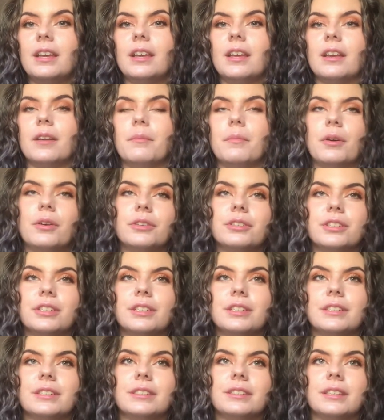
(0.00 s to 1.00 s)

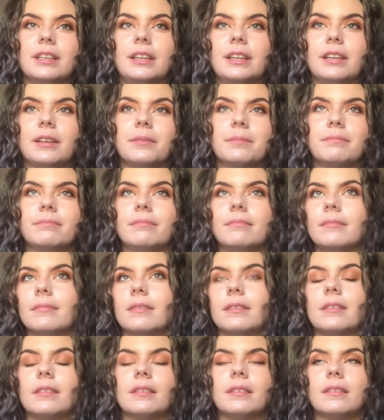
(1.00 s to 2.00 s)
emotions like
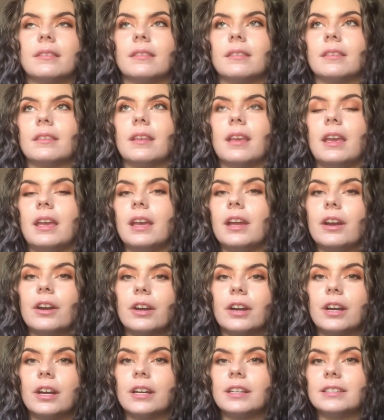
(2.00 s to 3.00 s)

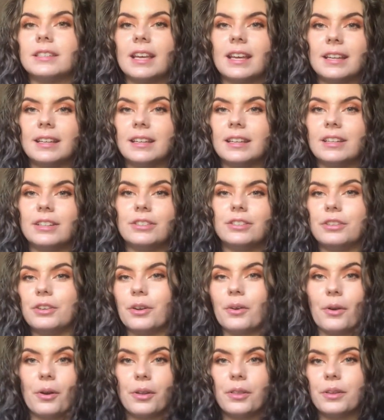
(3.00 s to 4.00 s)
anger, sadness,
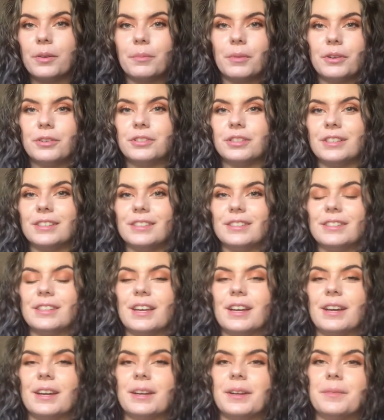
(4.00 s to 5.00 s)
all the emotions,
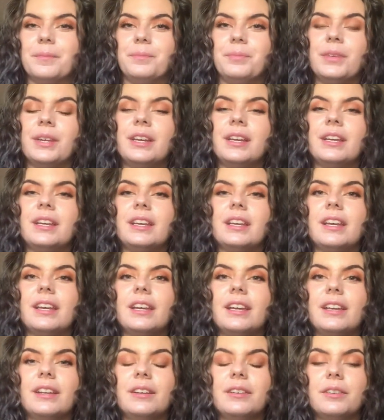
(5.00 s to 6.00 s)

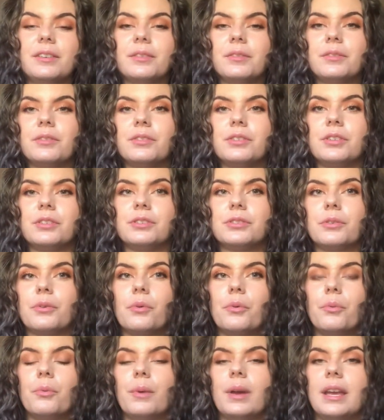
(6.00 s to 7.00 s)
and just
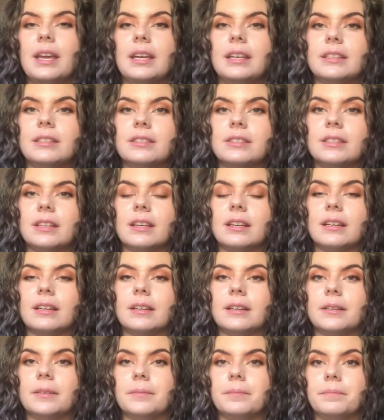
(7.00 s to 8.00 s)
cool ways
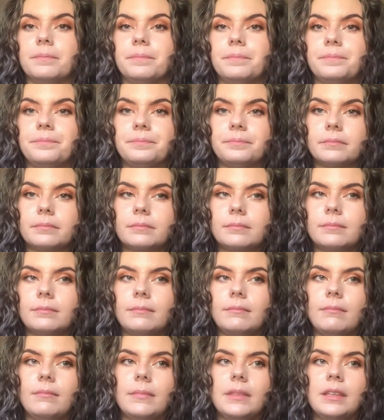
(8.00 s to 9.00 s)
of
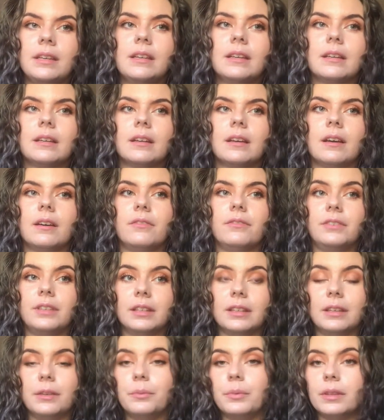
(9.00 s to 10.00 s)

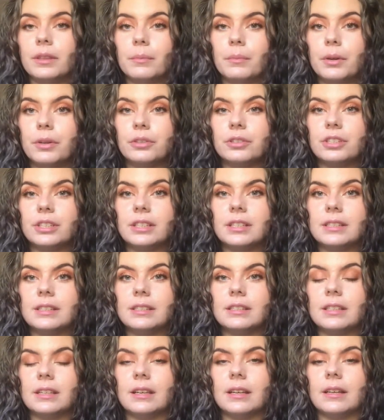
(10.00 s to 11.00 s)
dealing with
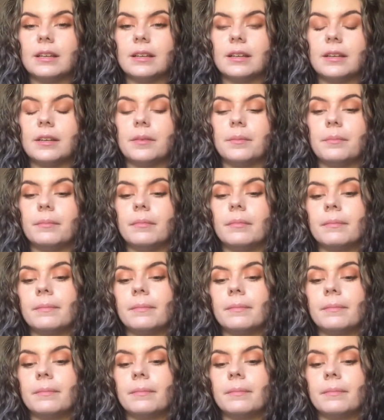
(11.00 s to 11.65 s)
emotions. And